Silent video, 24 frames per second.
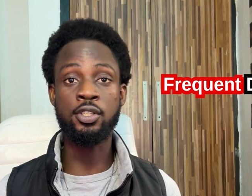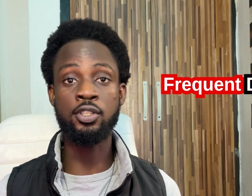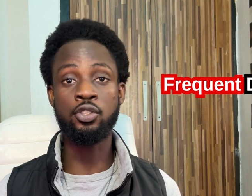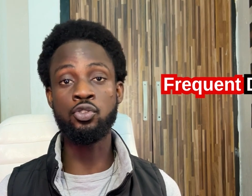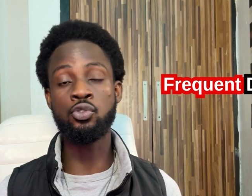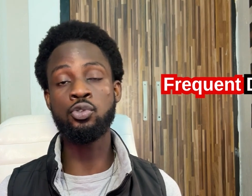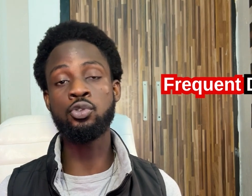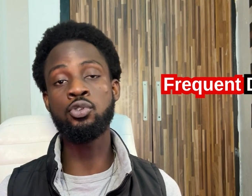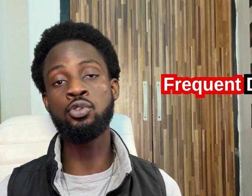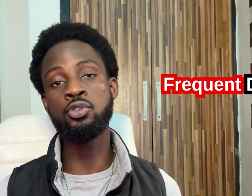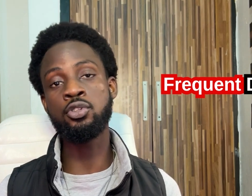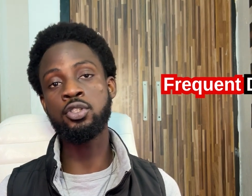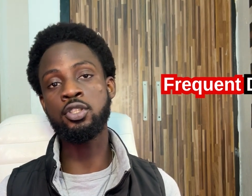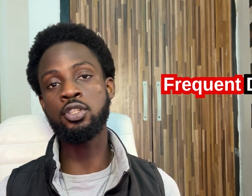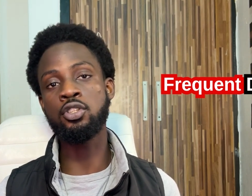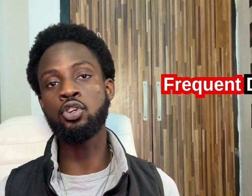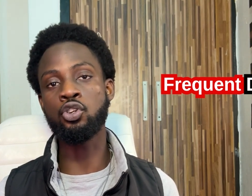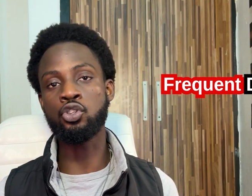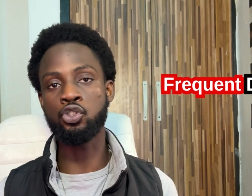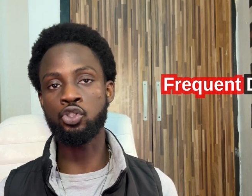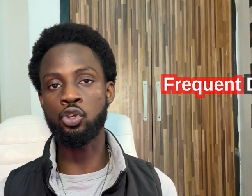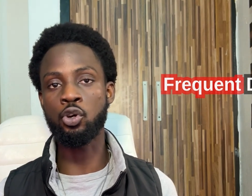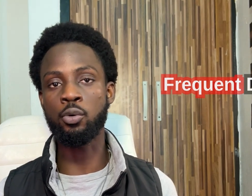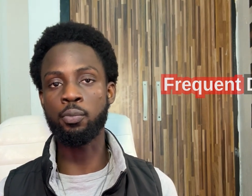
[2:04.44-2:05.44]
in you losing your
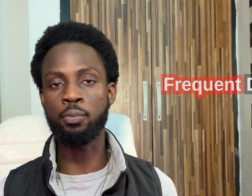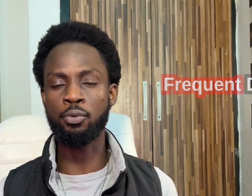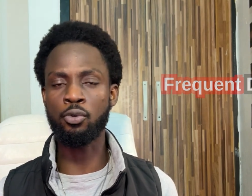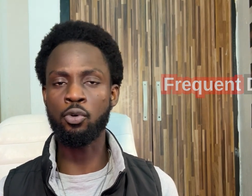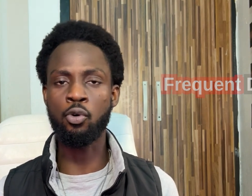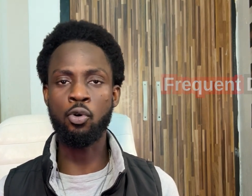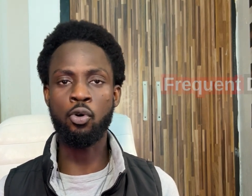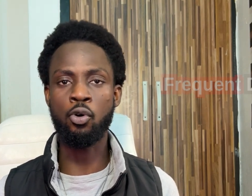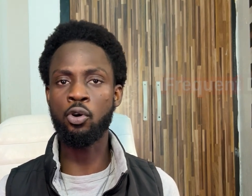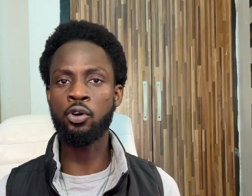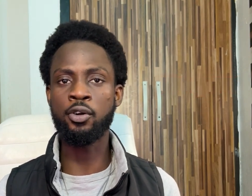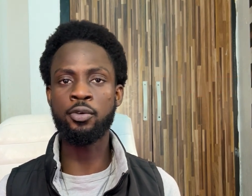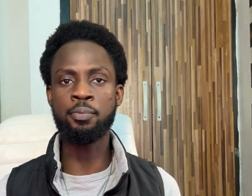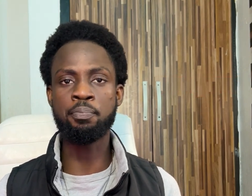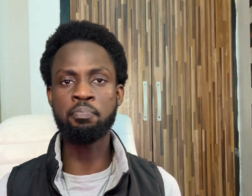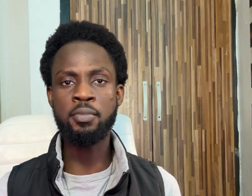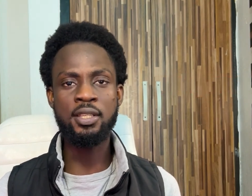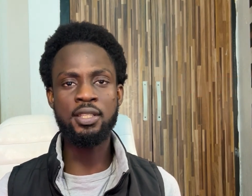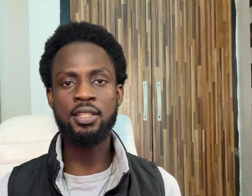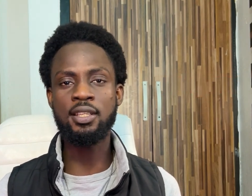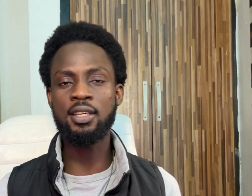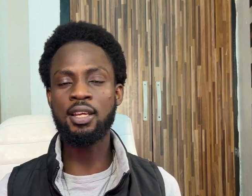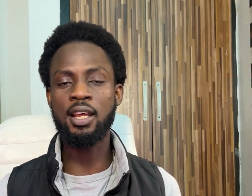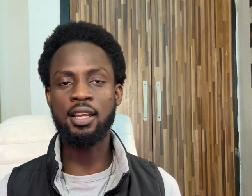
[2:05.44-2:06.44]
job or
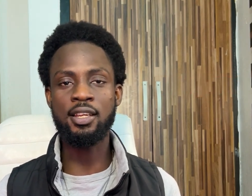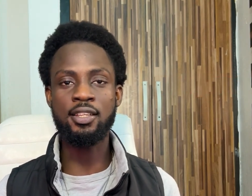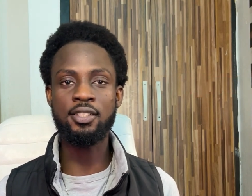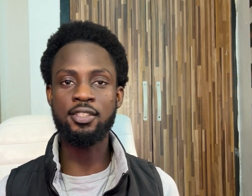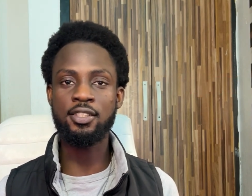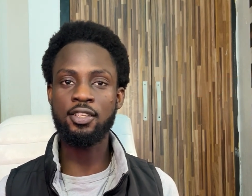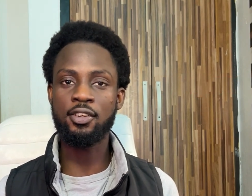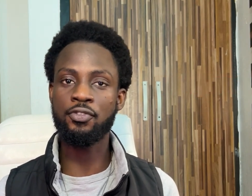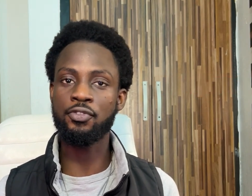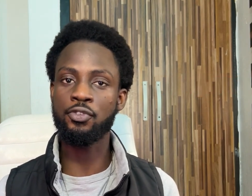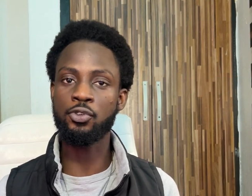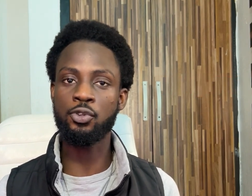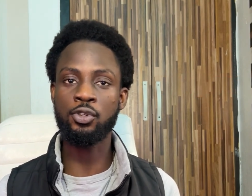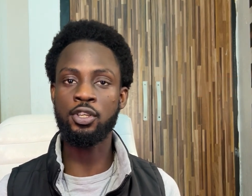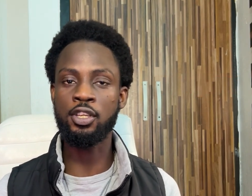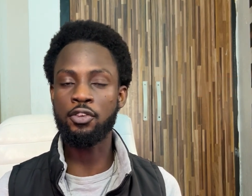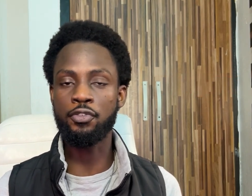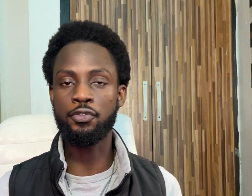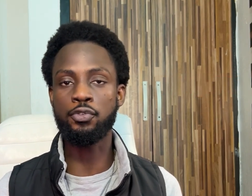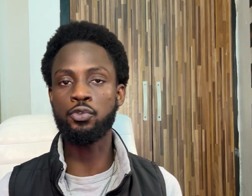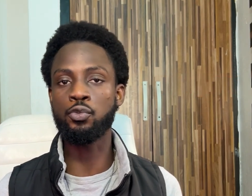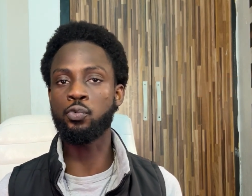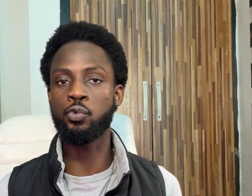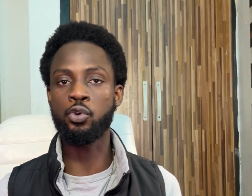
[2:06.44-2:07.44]
missing an interview
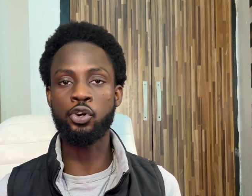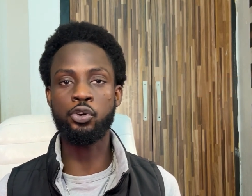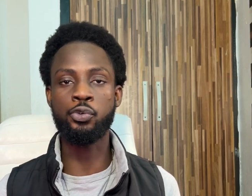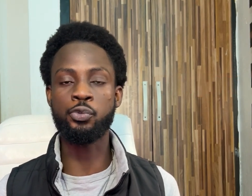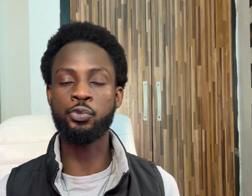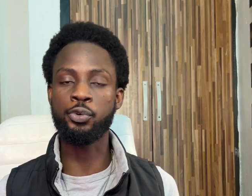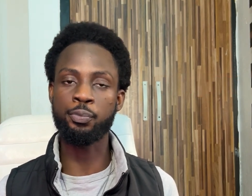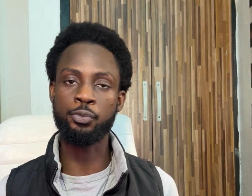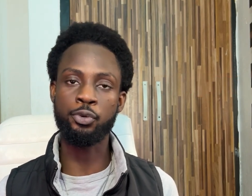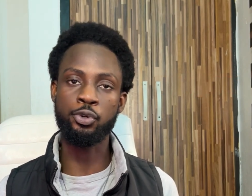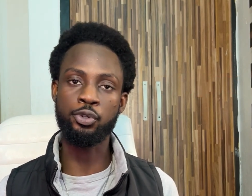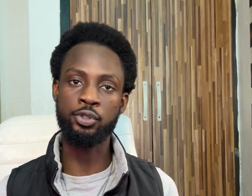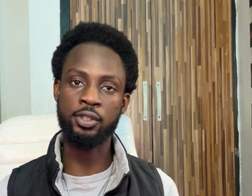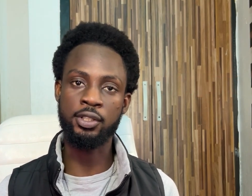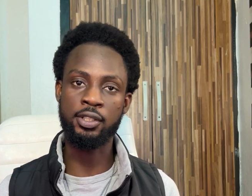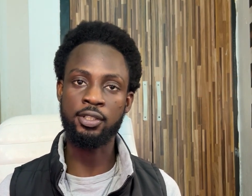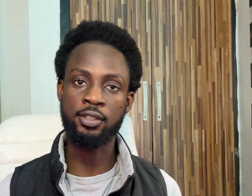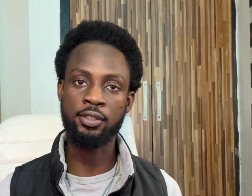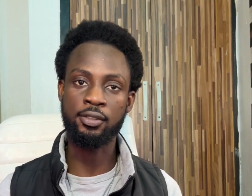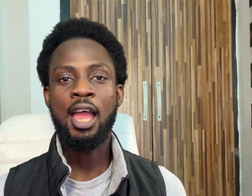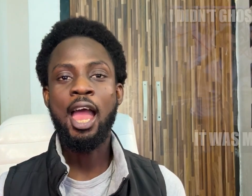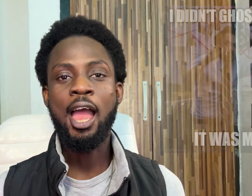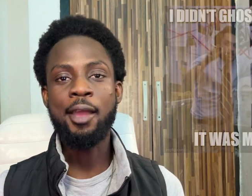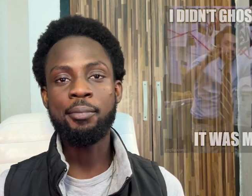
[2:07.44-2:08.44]
if you work remotely.
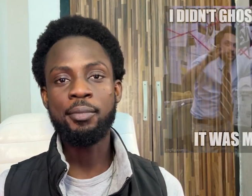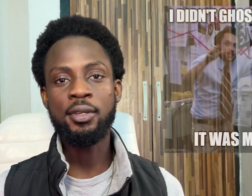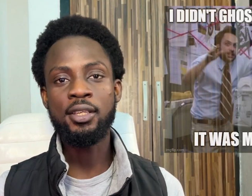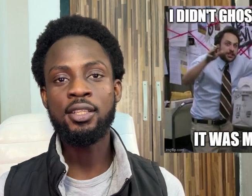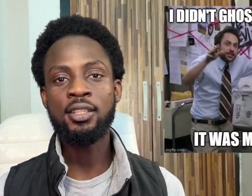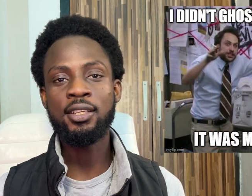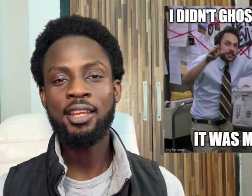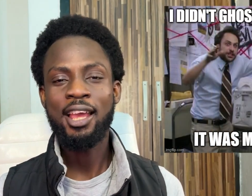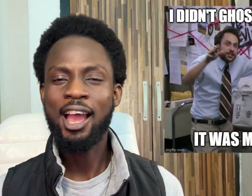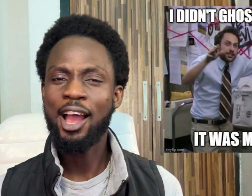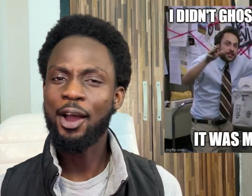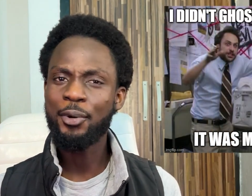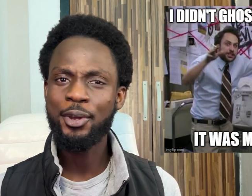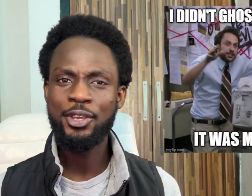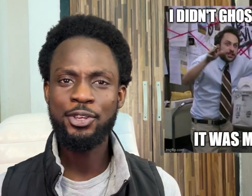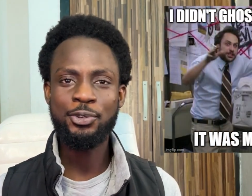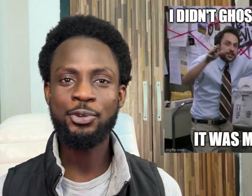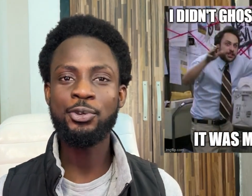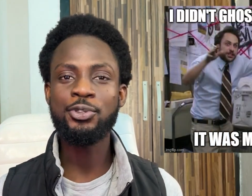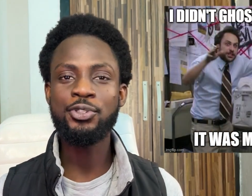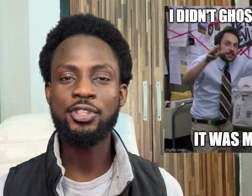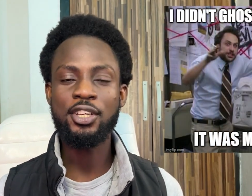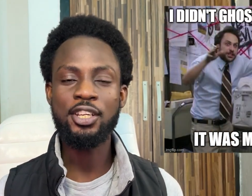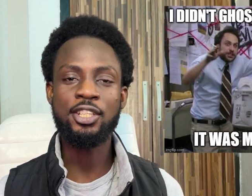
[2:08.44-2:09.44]
I mean, how are you
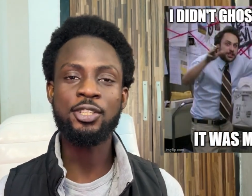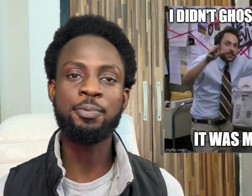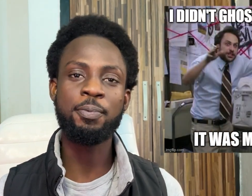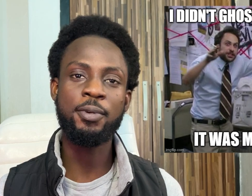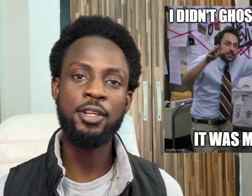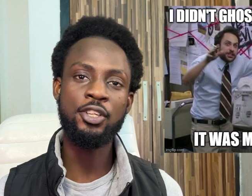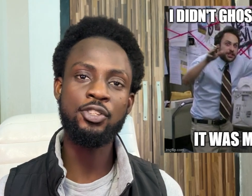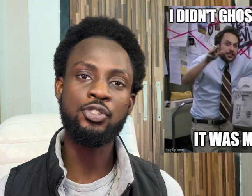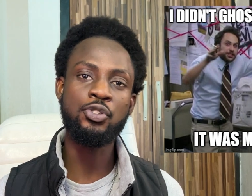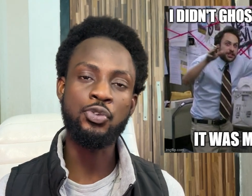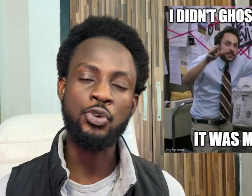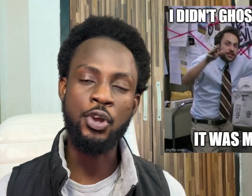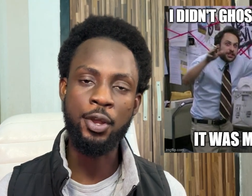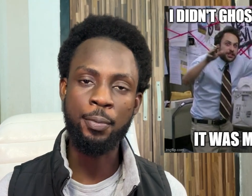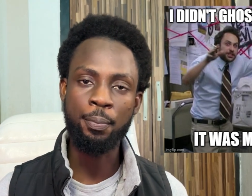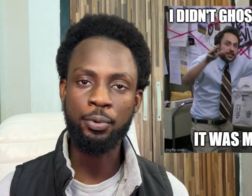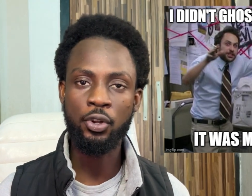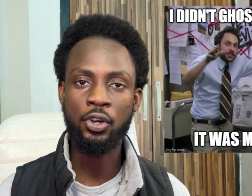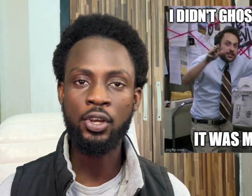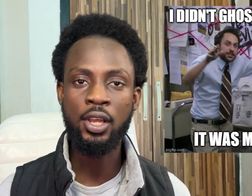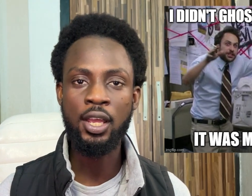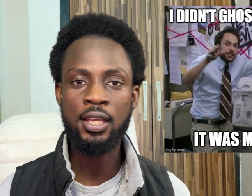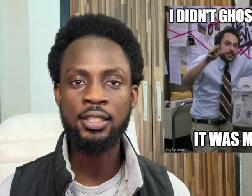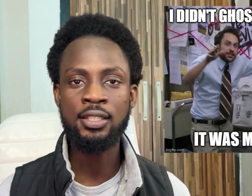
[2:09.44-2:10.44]
going to explain to your
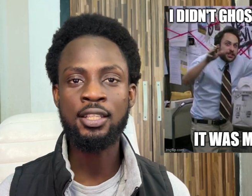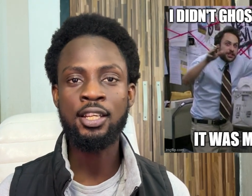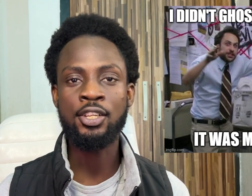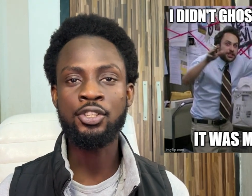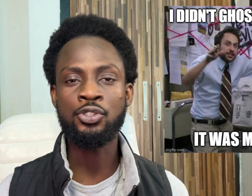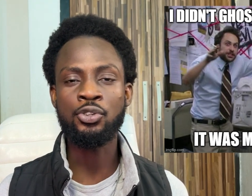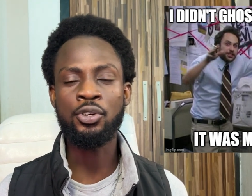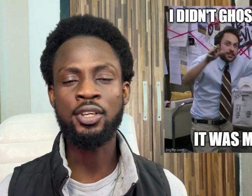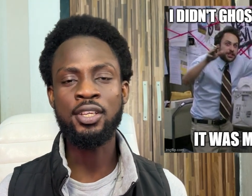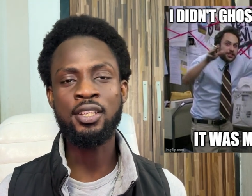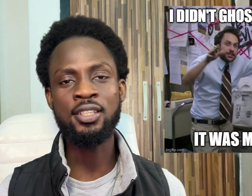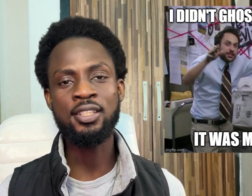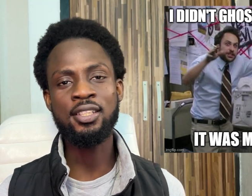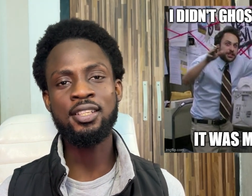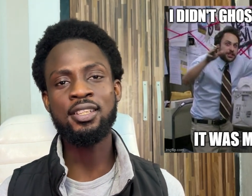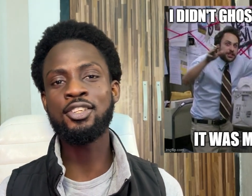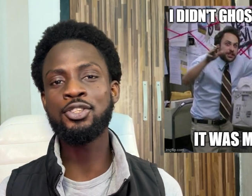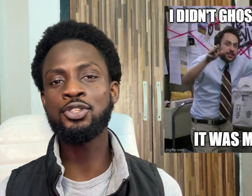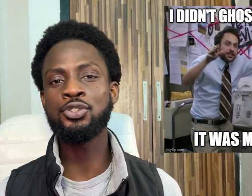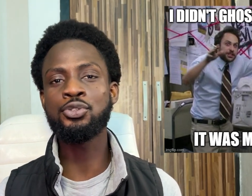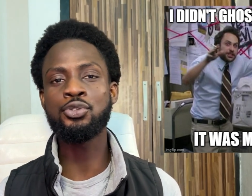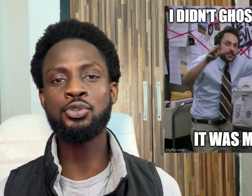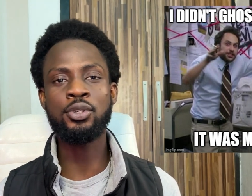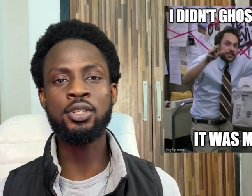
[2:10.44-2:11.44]
employers that your
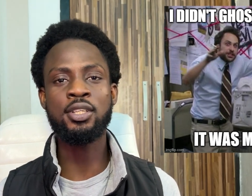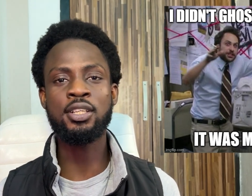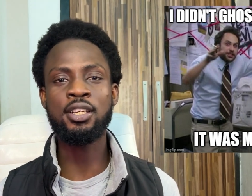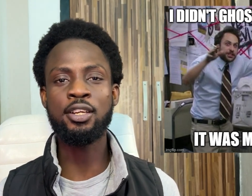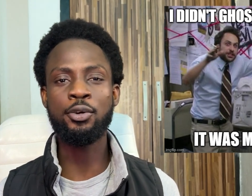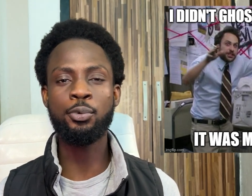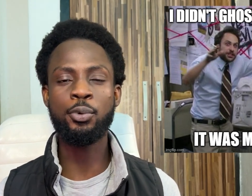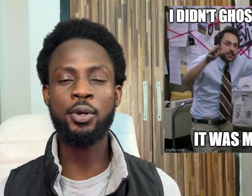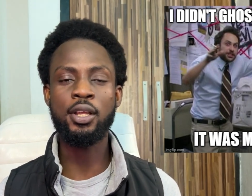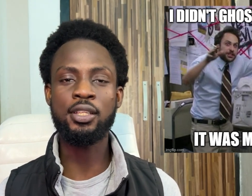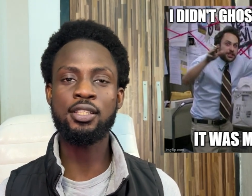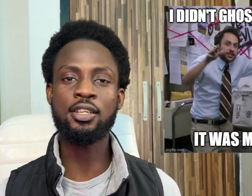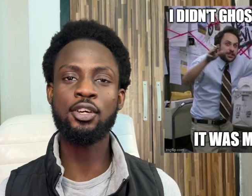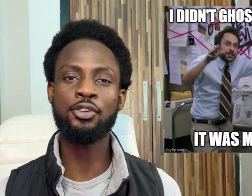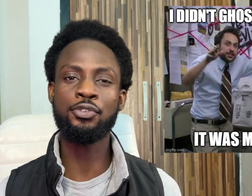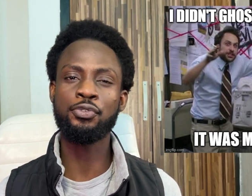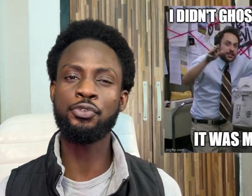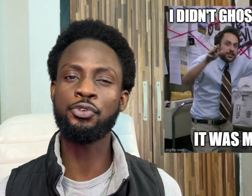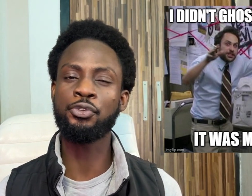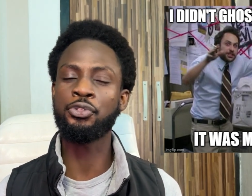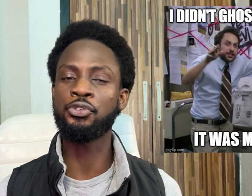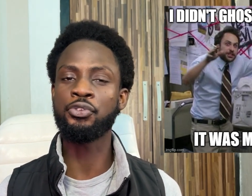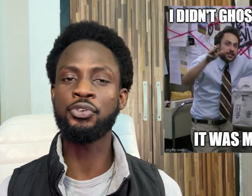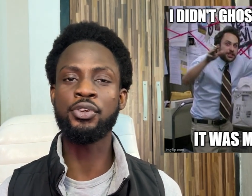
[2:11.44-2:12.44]
internet suddenly went out out
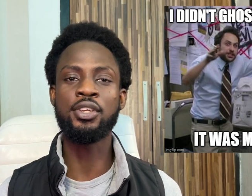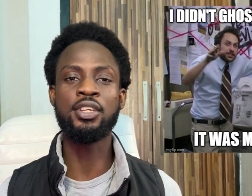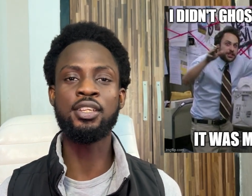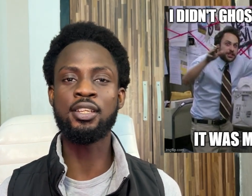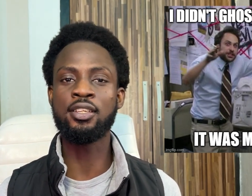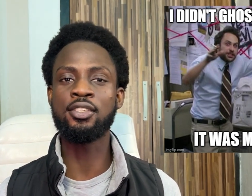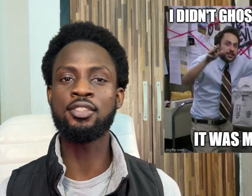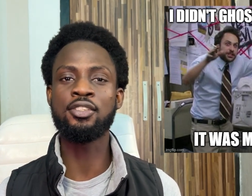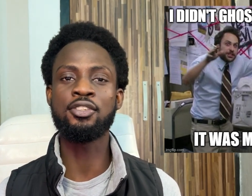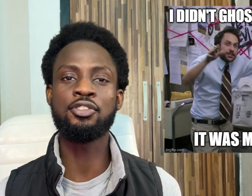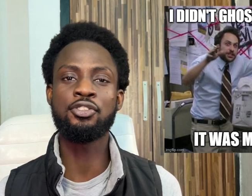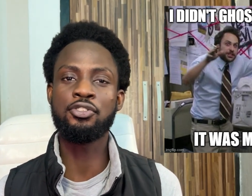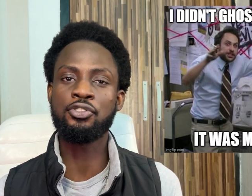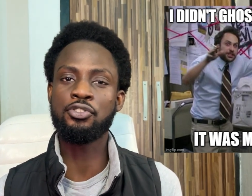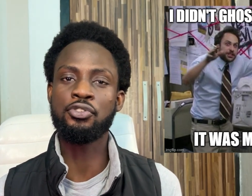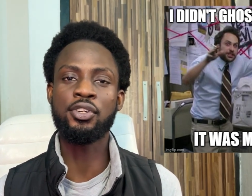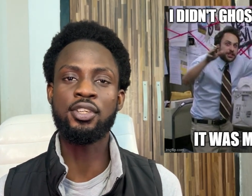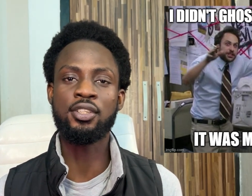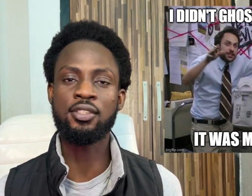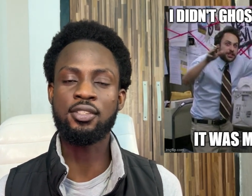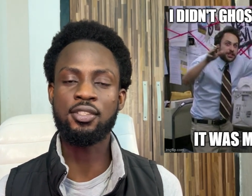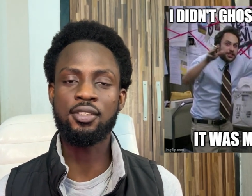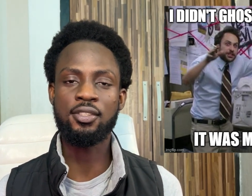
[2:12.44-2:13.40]
for three days straight.